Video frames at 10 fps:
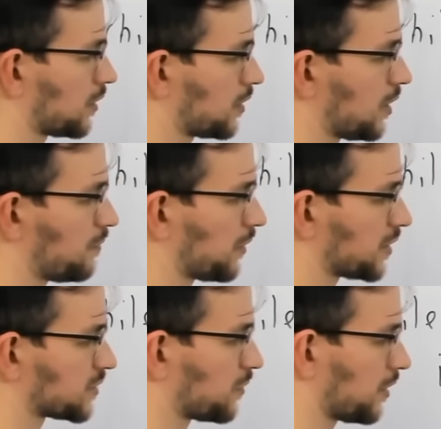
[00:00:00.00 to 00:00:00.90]
k
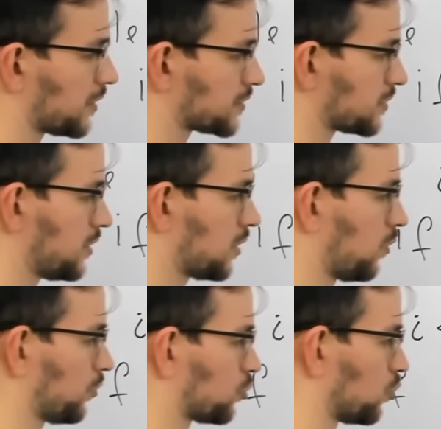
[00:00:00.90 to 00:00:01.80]
plus plus
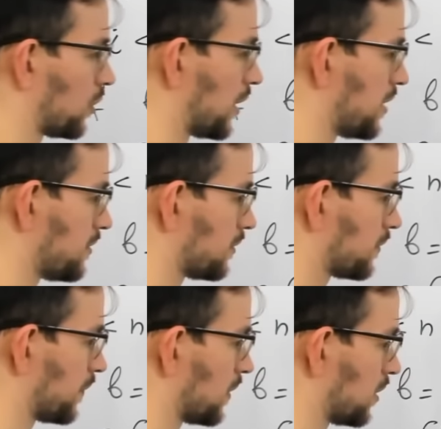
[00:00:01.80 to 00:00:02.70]
equal to a
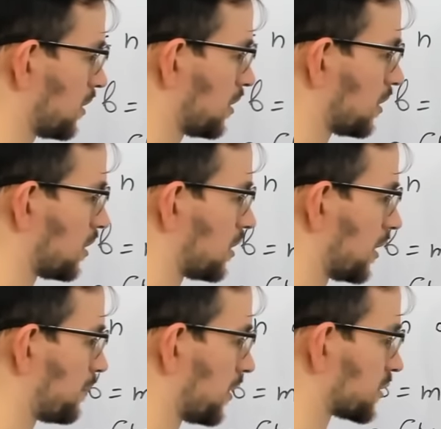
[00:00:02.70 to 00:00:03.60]

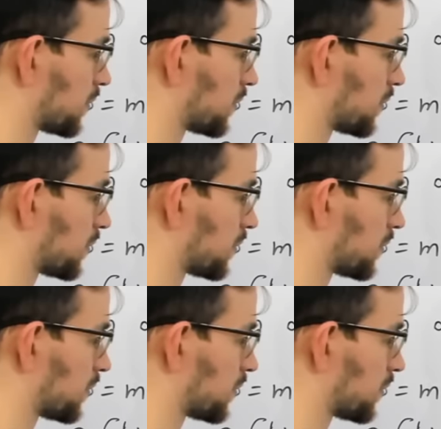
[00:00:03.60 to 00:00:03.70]
I plus